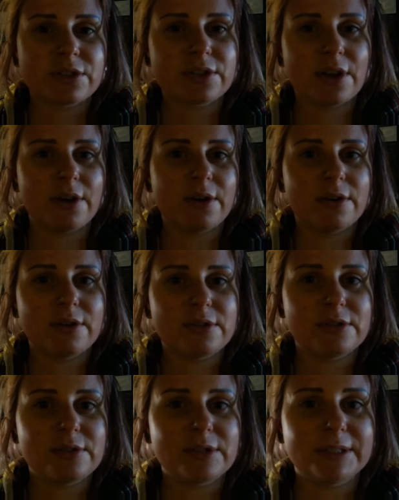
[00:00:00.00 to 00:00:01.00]

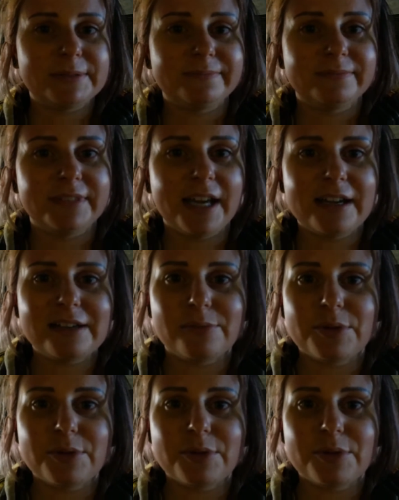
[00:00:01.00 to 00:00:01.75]
So yeah,